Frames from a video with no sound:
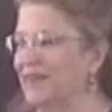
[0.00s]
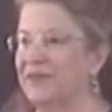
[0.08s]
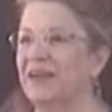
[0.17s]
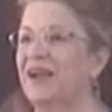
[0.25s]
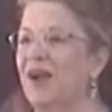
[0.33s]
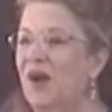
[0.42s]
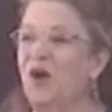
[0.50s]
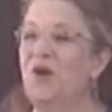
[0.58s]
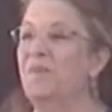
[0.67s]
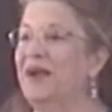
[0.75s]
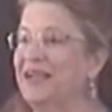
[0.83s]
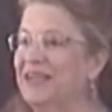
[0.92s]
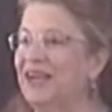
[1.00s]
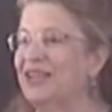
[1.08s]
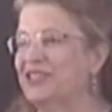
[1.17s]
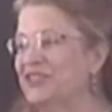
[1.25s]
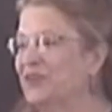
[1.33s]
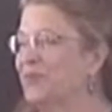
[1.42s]
I went, oh my
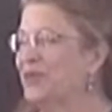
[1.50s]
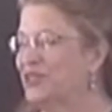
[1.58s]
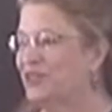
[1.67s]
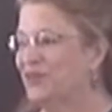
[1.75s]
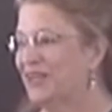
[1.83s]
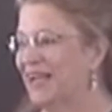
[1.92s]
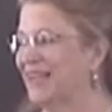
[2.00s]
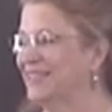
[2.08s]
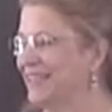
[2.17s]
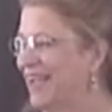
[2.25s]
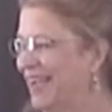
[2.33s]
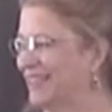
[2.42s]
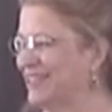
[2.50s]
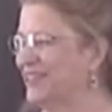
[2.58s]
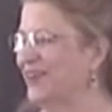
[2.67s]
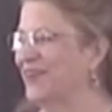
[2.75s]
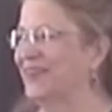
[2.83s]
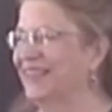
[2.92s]
gosh, an original contact,
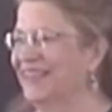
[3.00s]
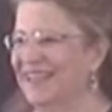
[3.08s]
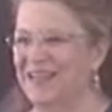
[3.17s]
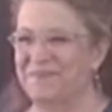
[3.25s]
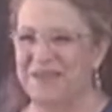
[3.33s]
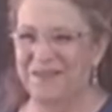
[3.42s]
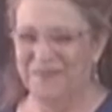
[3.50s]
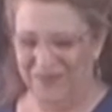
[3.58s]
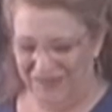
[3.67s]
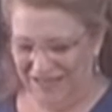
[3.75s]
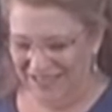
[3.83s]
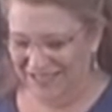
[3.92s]
a member.